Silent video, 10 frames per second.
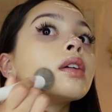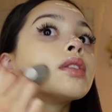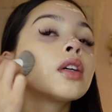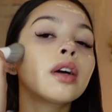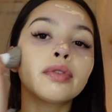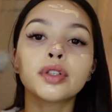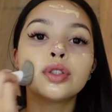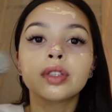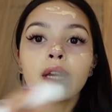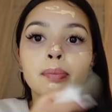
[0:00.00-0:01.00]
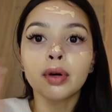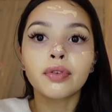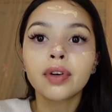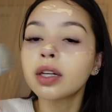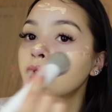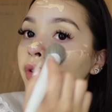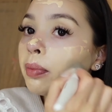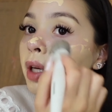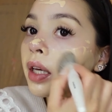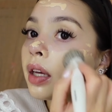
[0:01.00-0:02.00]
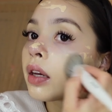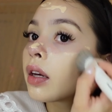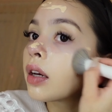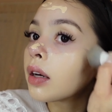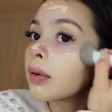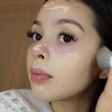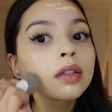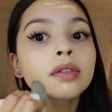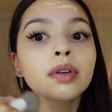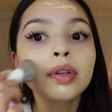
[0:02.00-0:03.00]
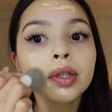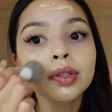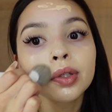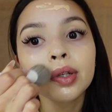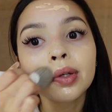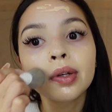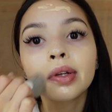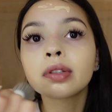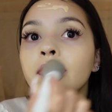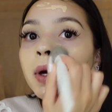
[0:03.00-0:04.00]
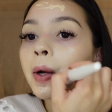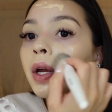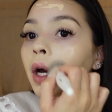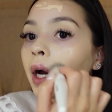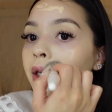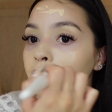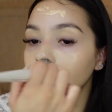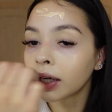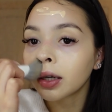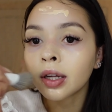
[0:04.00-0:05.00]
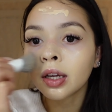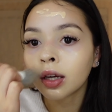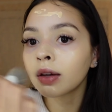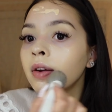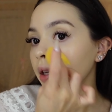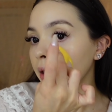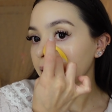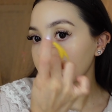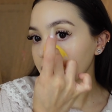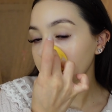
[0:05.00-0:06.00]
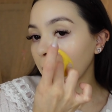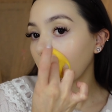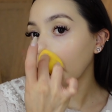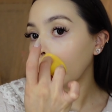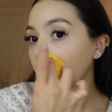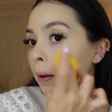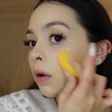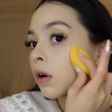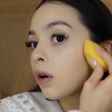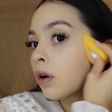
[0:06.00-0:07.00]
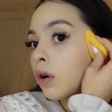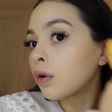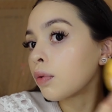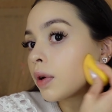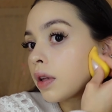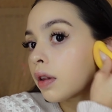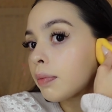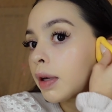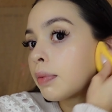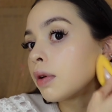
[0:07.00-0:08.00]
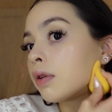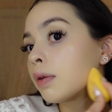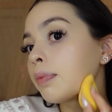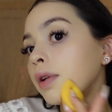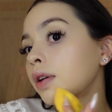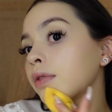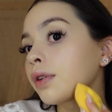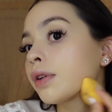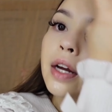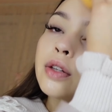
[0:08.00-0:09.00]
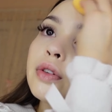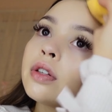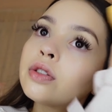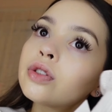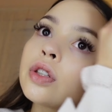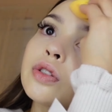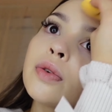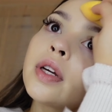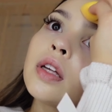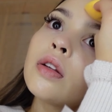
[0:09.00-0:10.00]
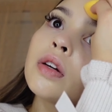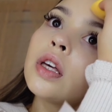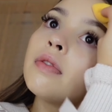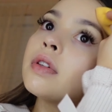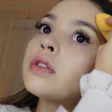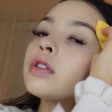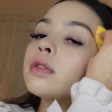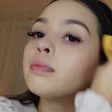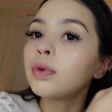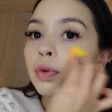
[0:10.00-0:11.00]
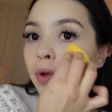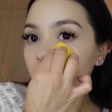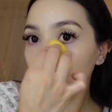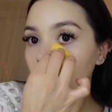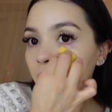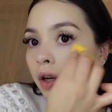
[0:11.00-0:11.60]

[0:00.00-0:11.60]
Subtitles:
the coverage is like perfect for me. This foundation is very hydrating, and then I just go in with my beauty blender. I do this just so it can look even smoother,